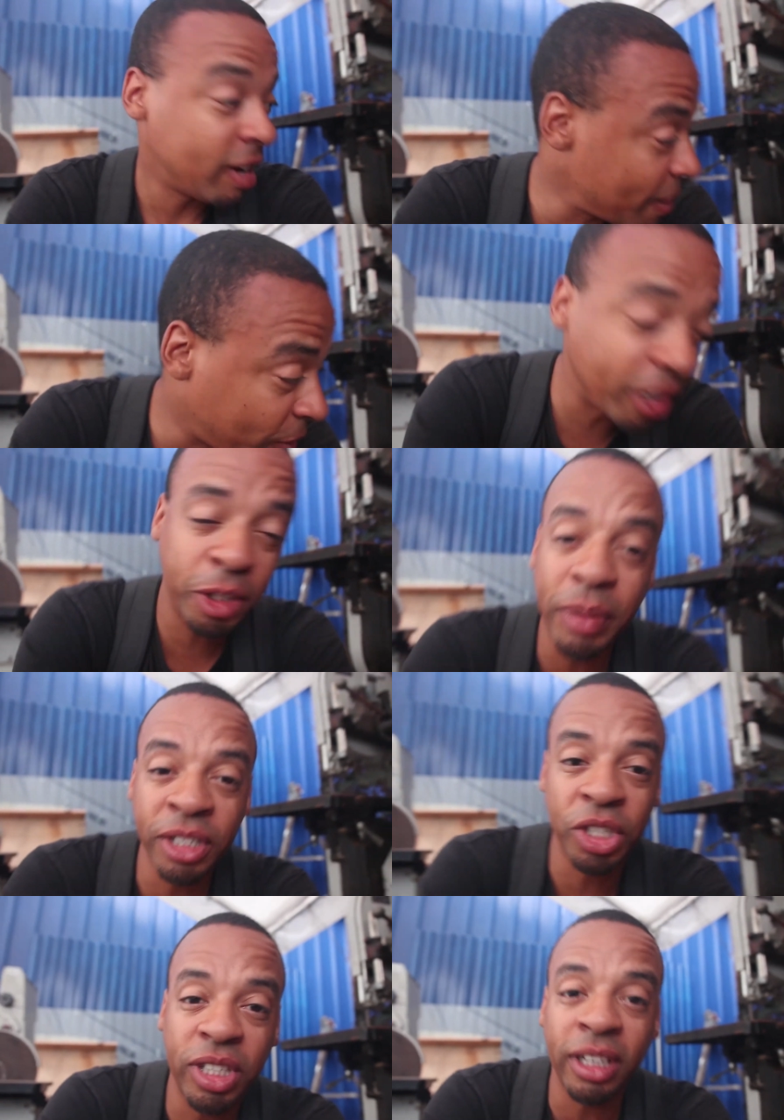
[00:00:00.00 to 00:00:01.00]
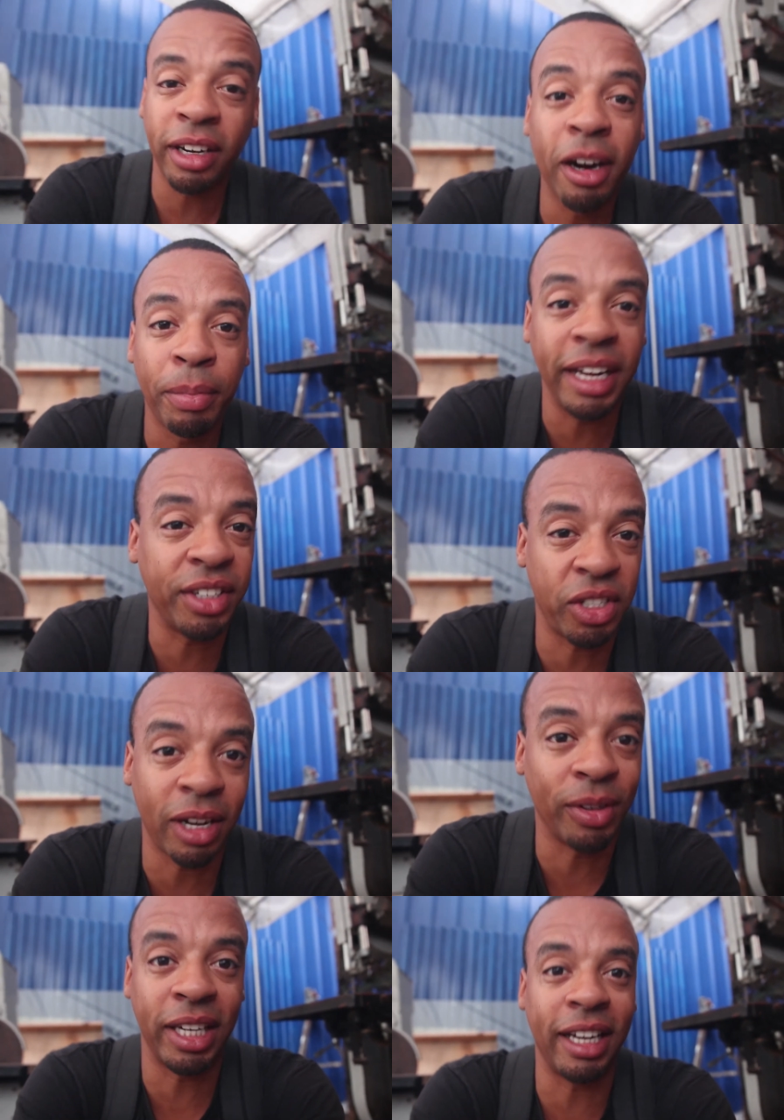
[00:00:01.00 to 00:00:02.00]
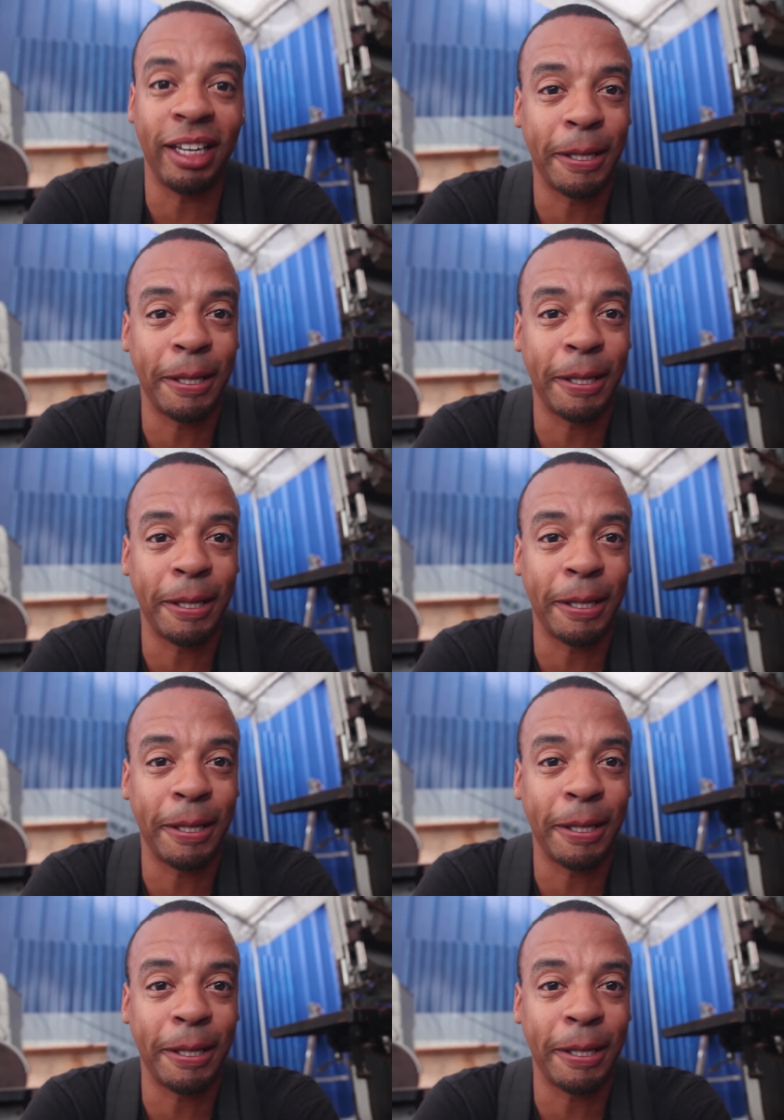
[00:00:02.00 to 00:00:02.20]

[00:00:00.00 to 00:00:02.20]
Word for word: I've always been interested in airplanes since I was like